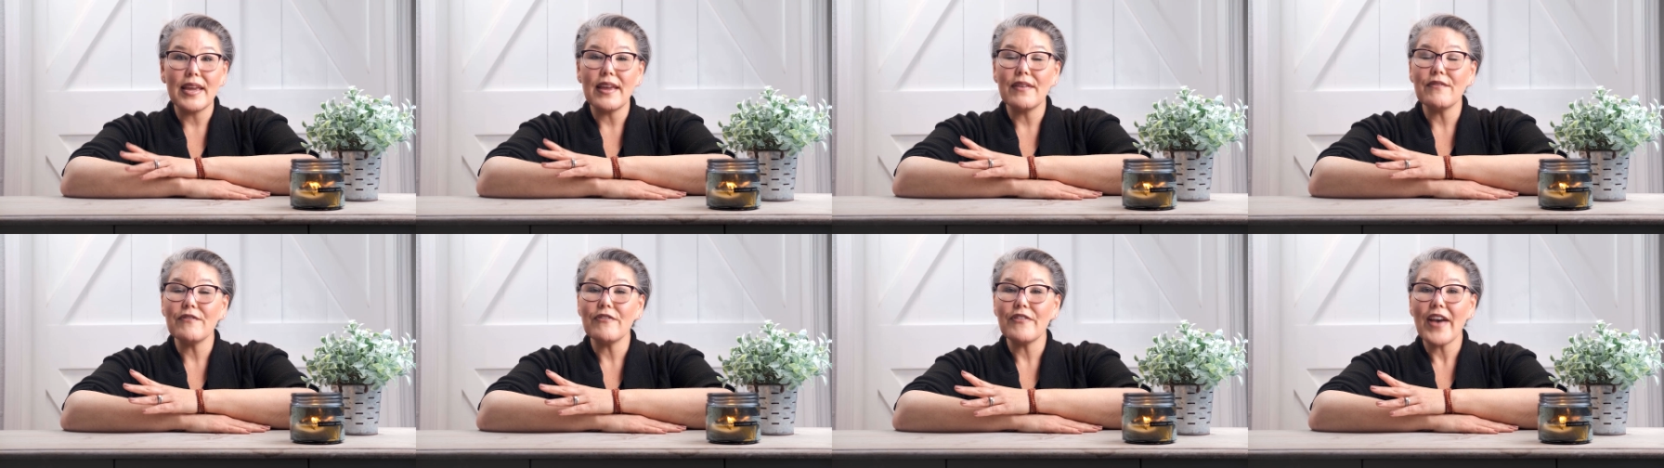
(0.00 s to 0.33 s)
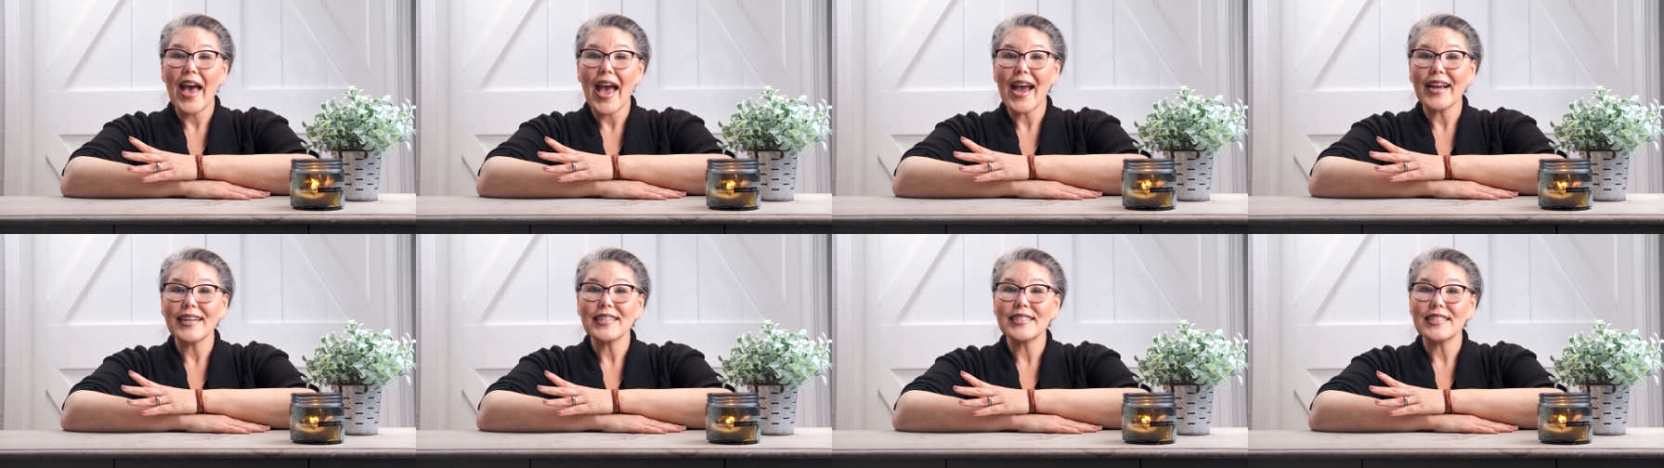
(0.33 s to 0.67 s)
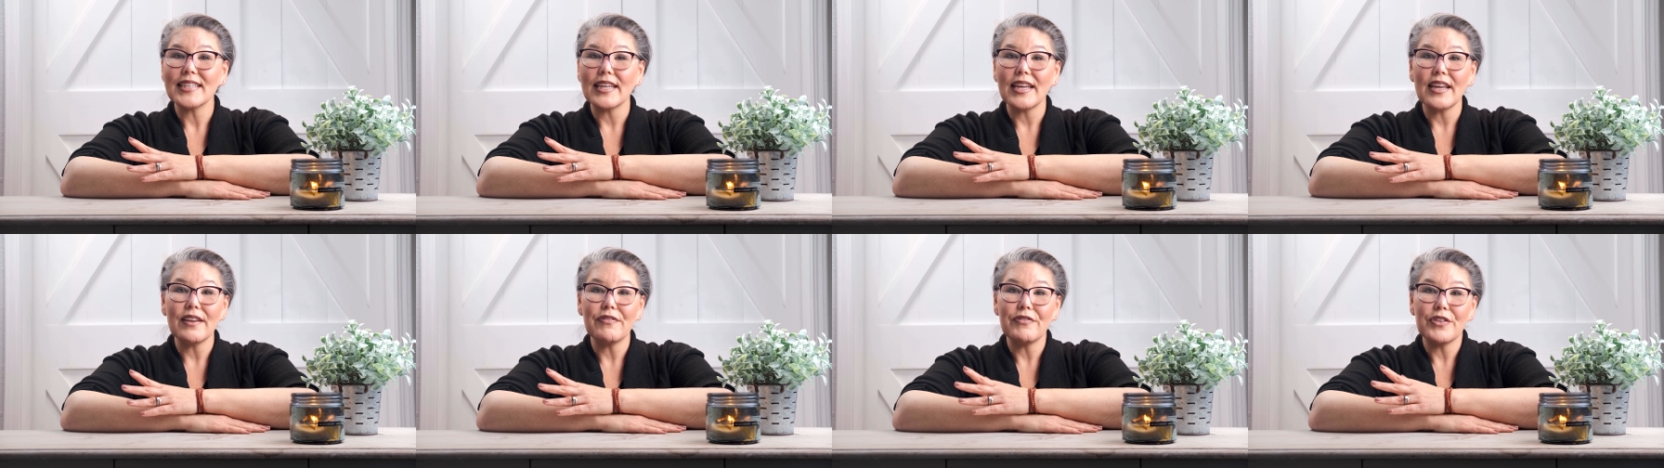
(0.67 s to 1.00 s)
In fact,
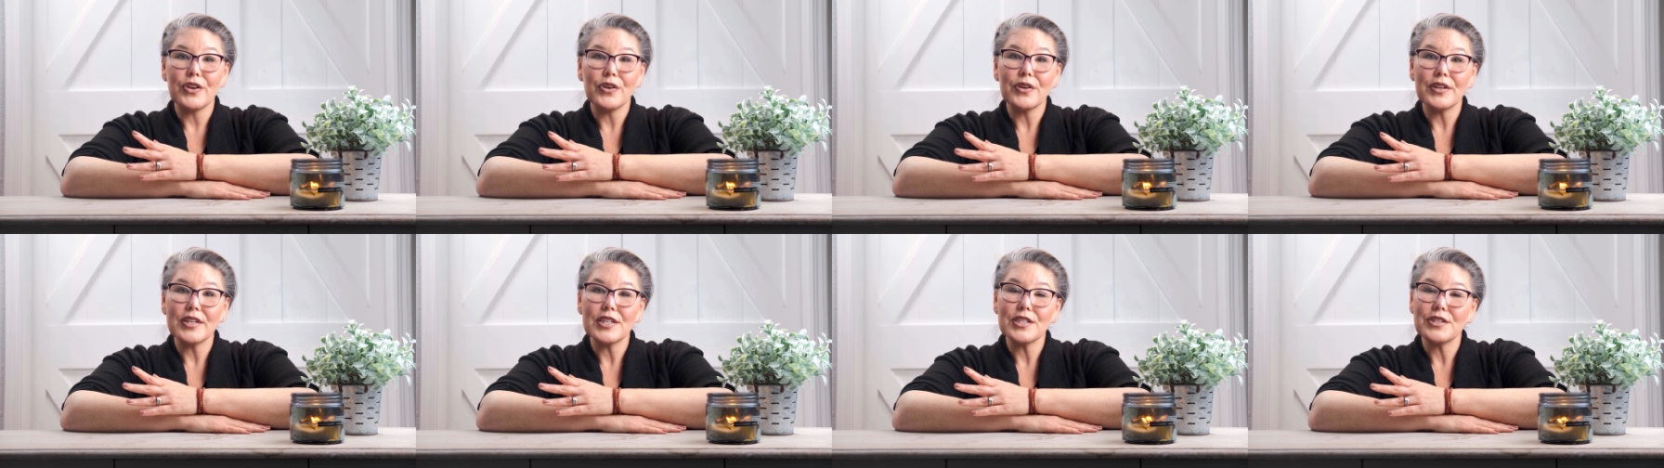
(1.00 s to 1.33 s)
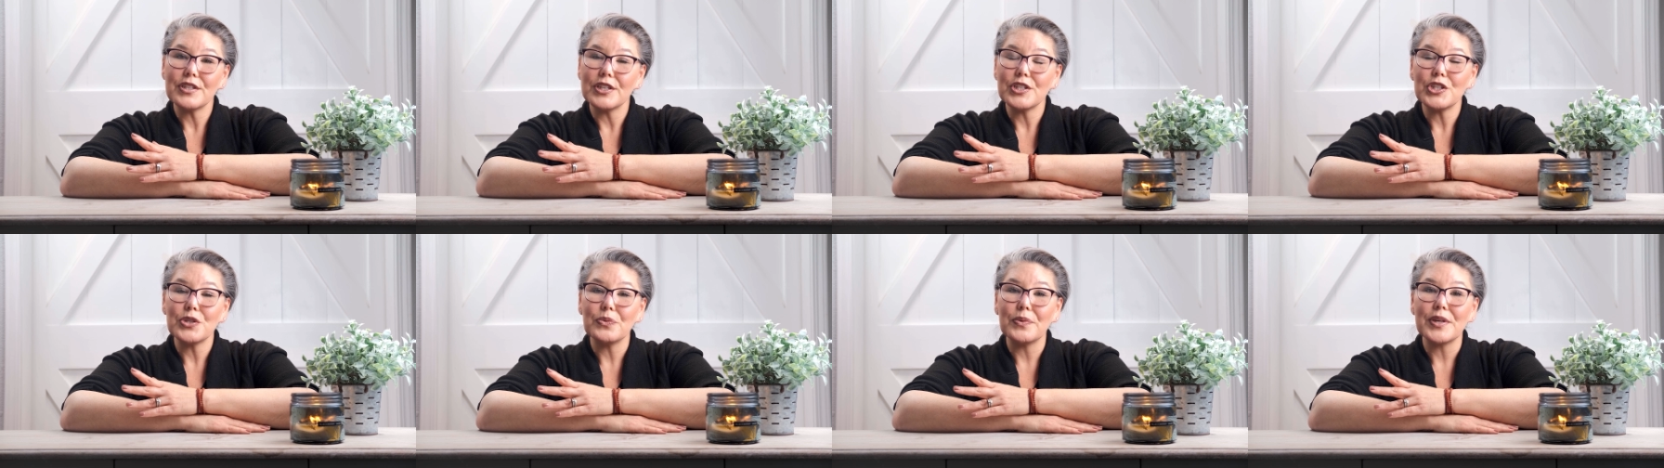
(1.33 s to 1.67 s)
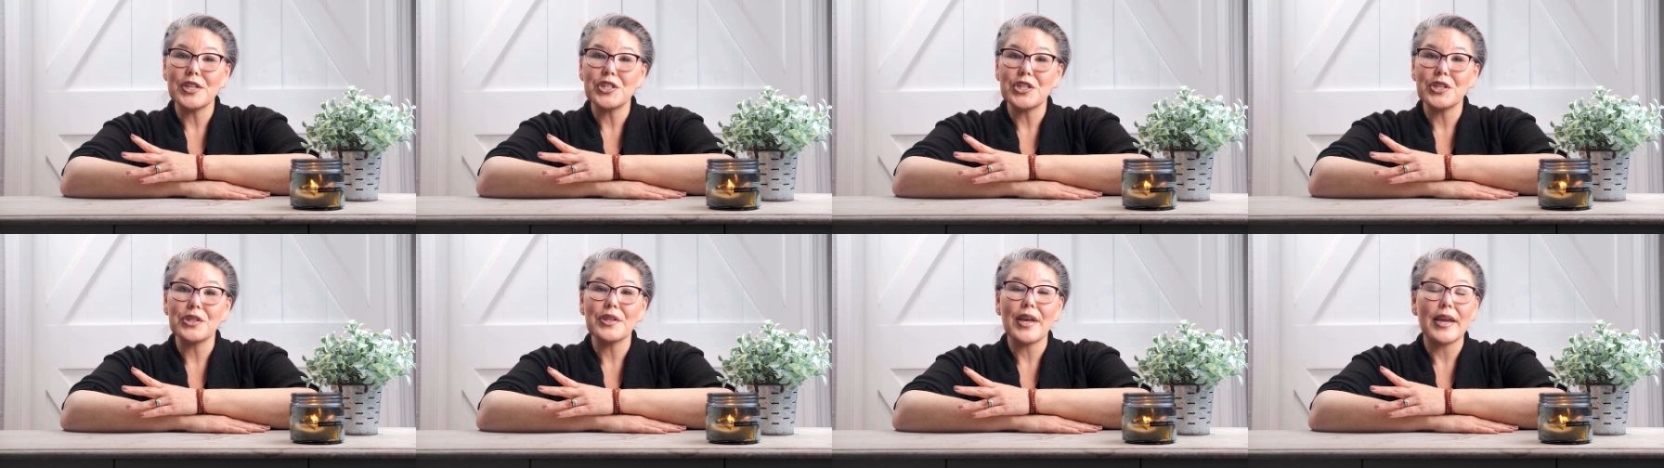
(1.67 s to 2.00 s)
if you're in a
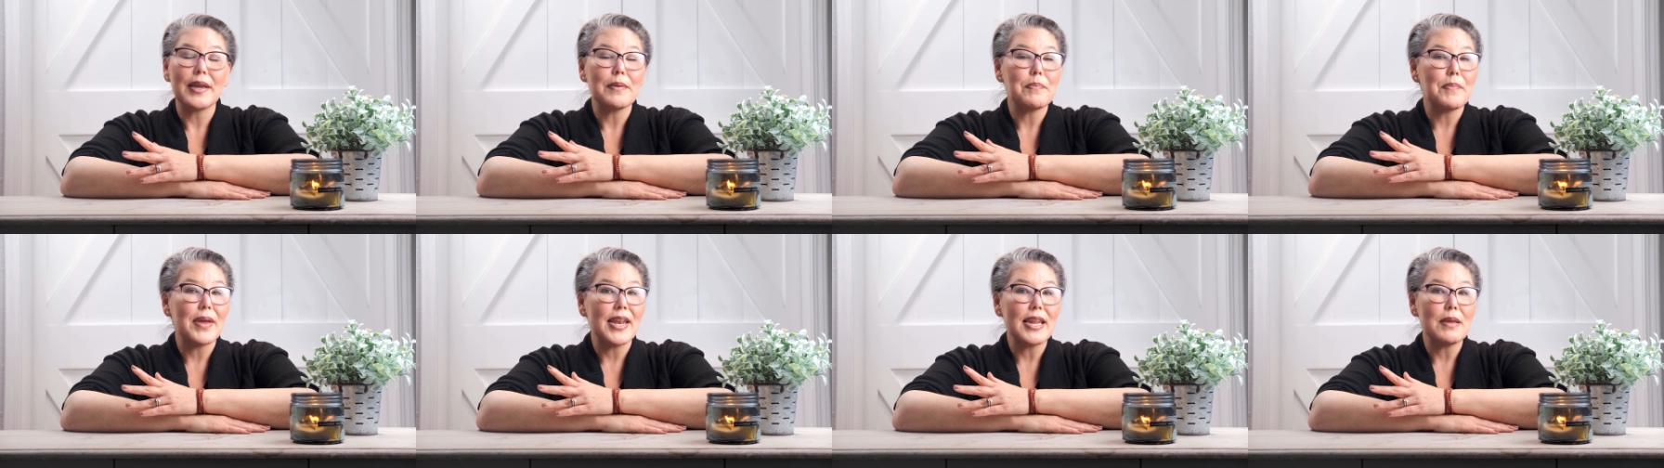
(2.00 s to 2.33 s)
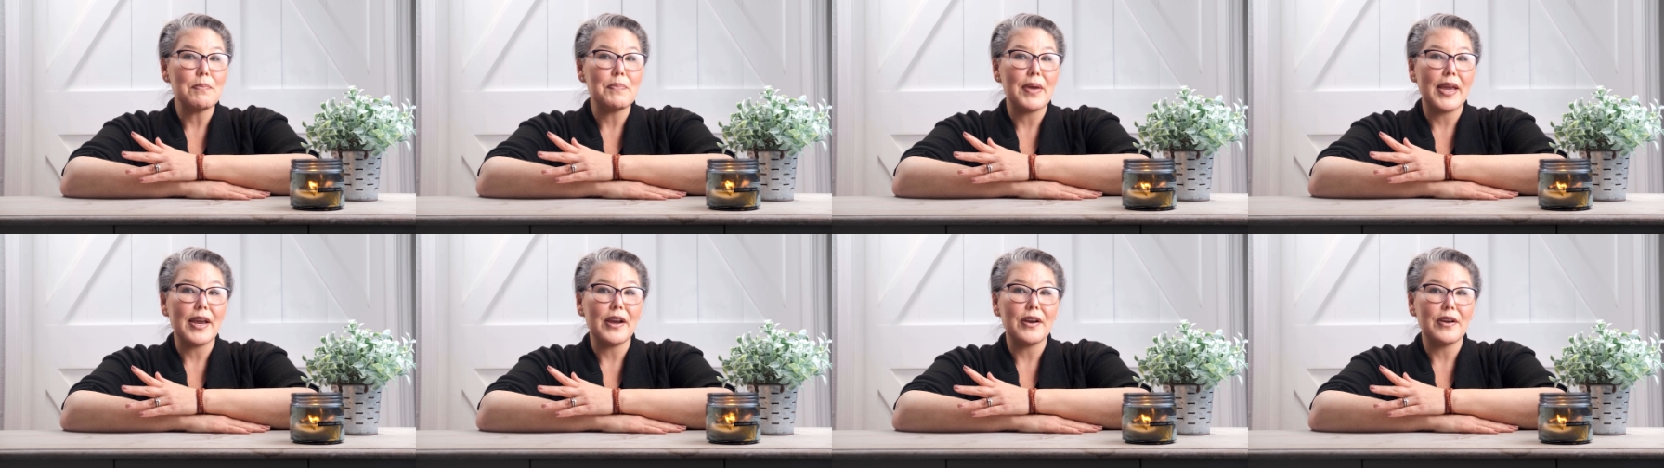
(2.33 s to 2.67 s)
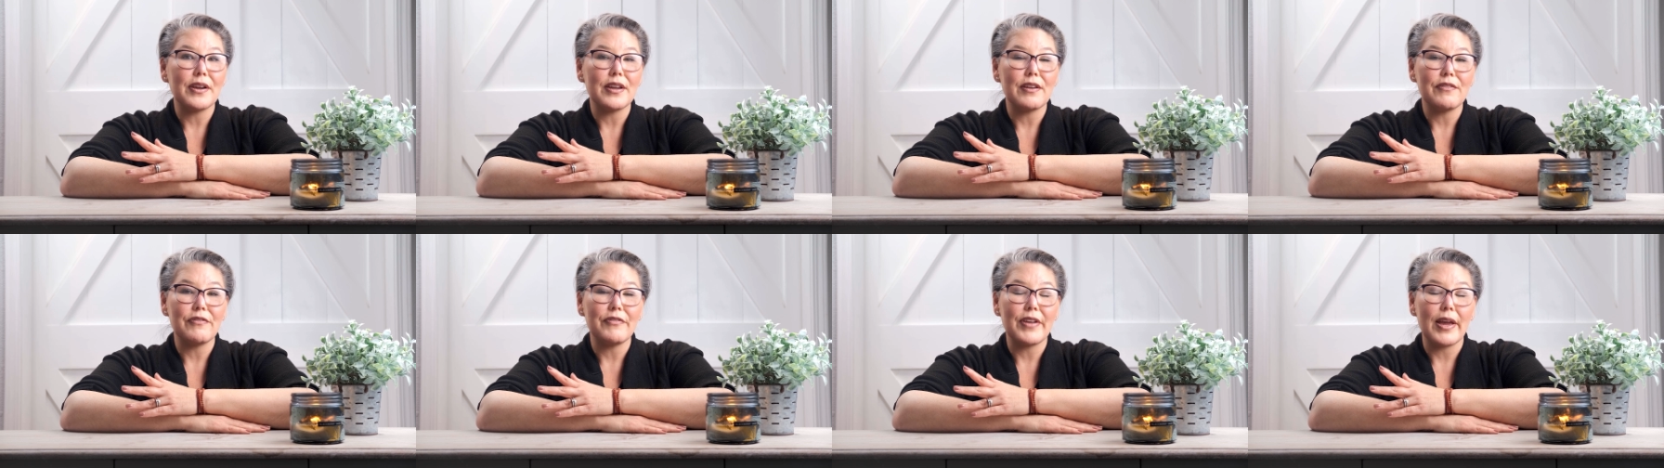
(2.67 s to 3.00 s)
situation like many Bay
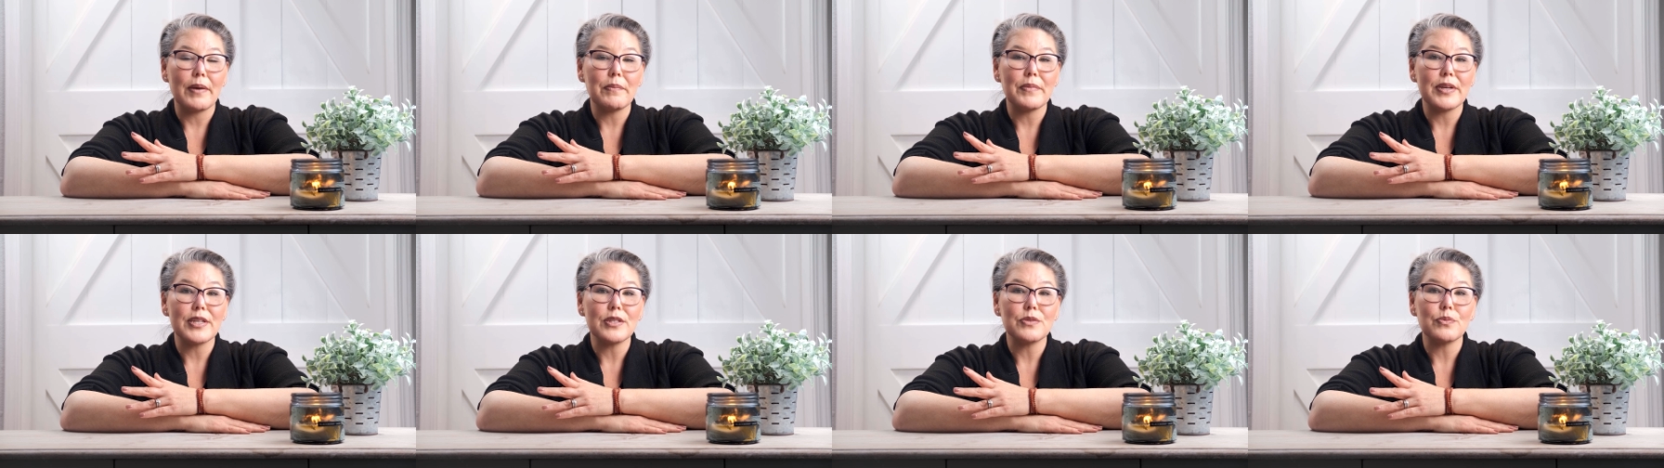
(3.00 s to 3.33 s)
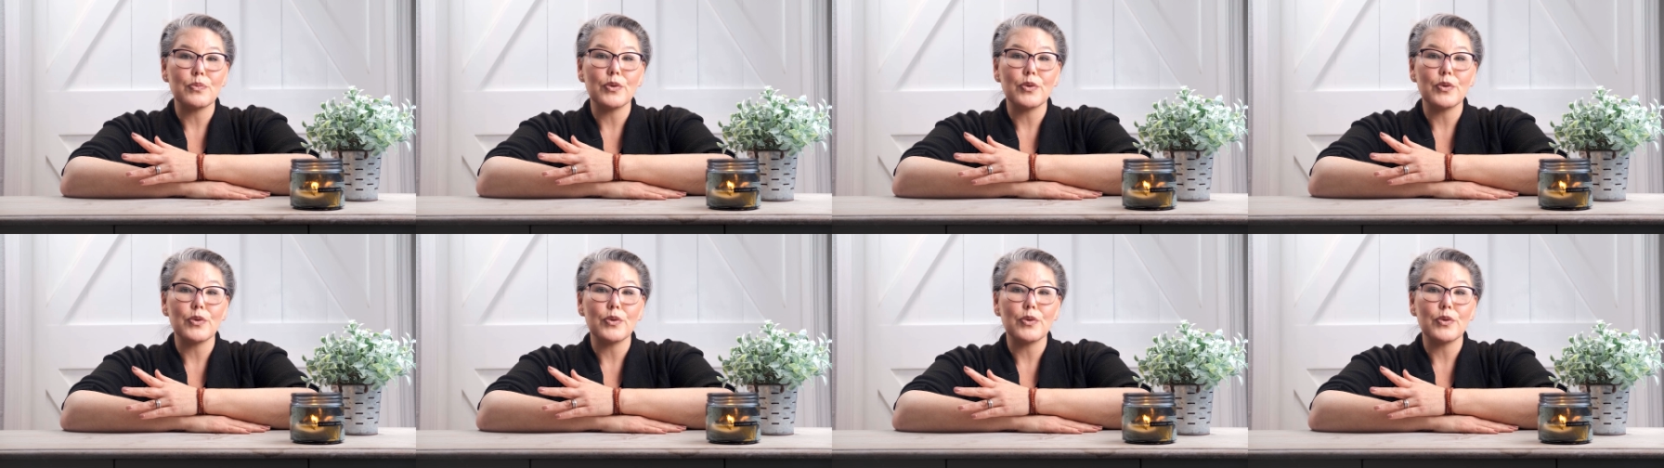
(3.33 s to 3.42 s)
Area families